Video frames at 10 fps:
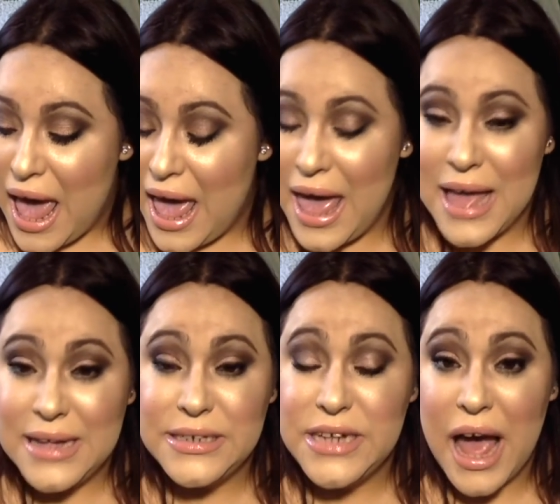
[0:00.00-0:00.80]

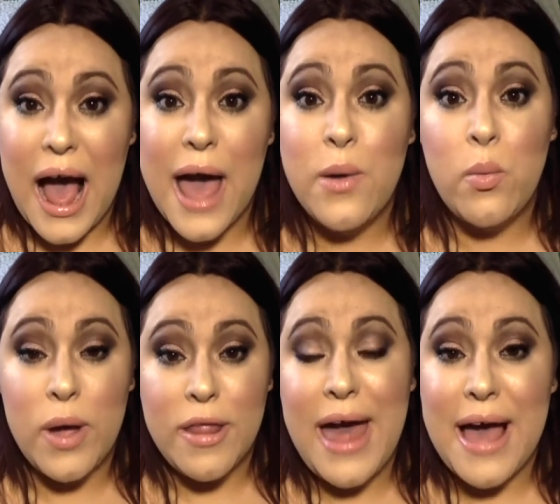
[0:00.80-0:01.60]
And yeah, I
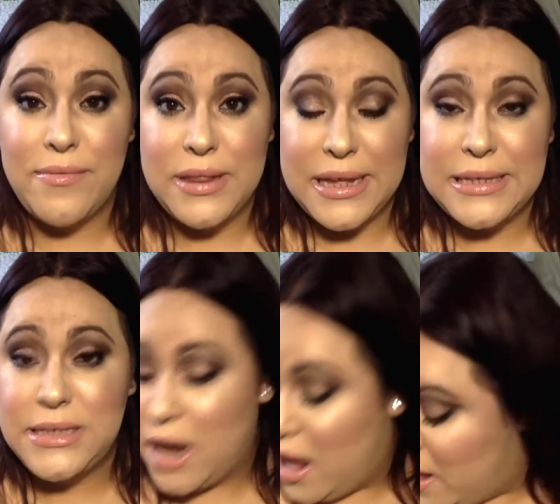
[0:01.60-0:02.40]
will have a
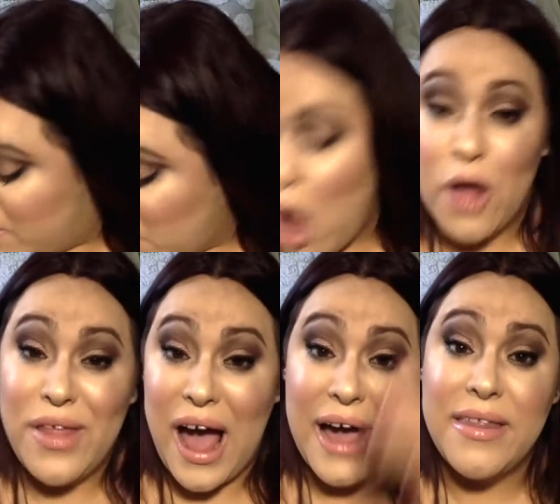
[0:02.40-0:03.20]
list of all the
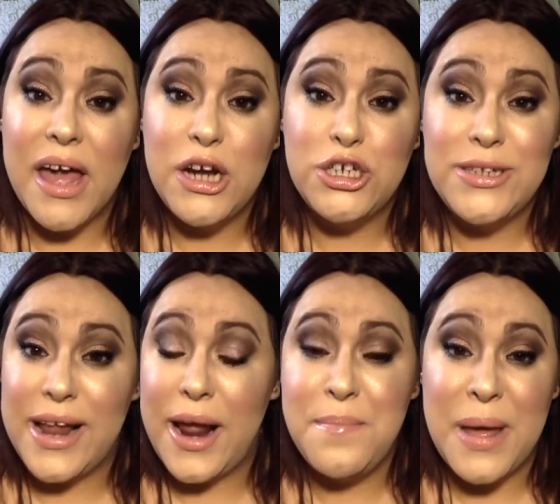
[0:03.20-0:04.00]
highlighters that
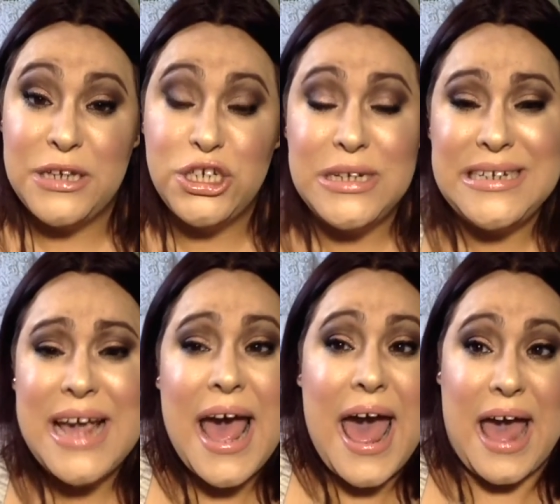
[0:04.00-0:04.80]
I mentioned,
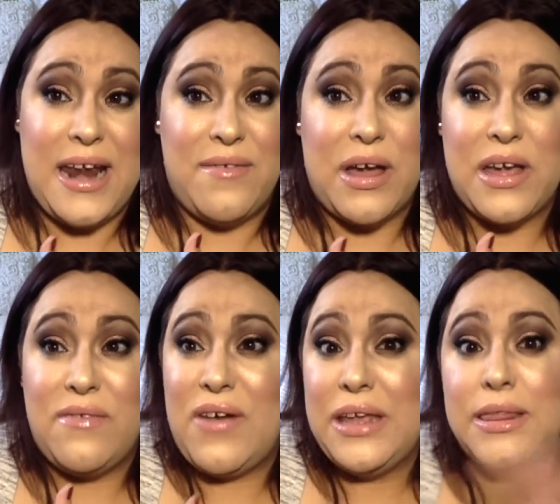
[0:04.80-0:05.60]
and if I can
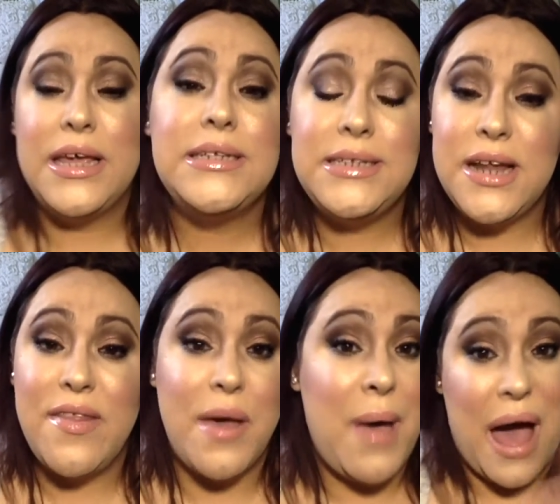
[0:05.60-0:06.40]
find links to
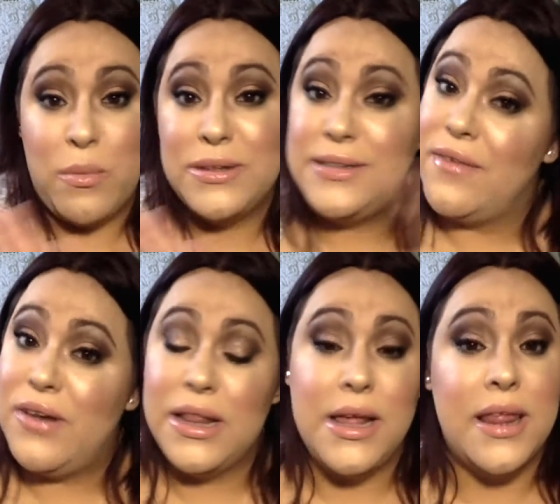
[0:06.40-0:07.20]
them, I will
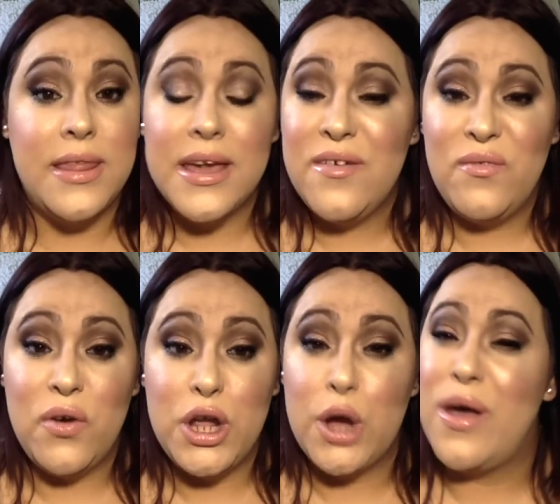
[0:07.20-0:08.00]
definitely link them
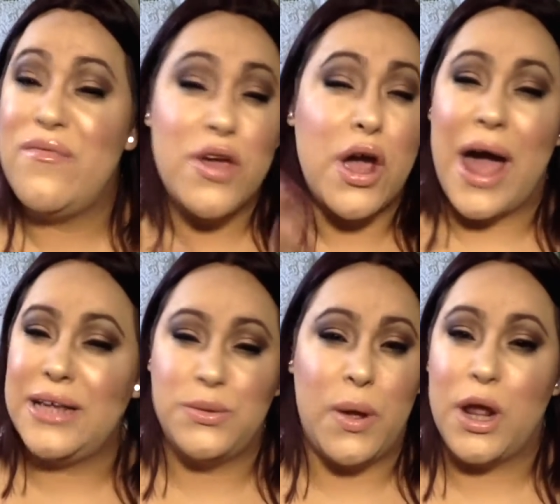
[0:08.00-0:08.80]
for you if you
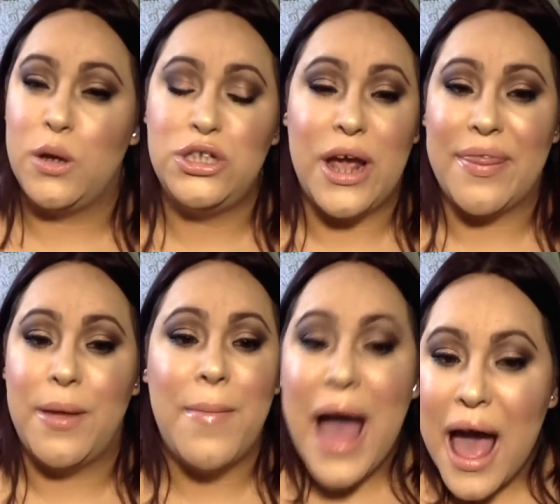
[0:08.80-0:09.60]
guys want to go check
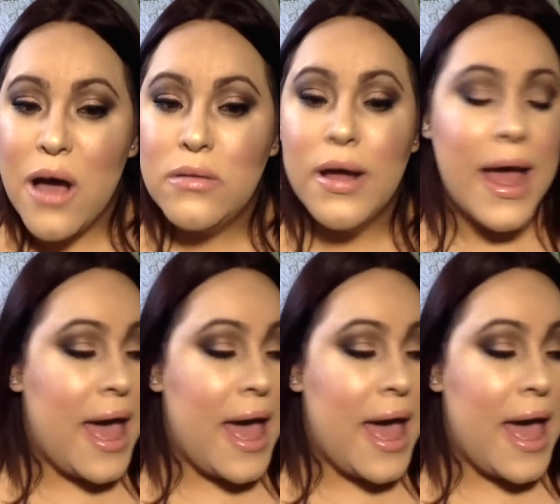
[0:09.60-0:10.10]
them out.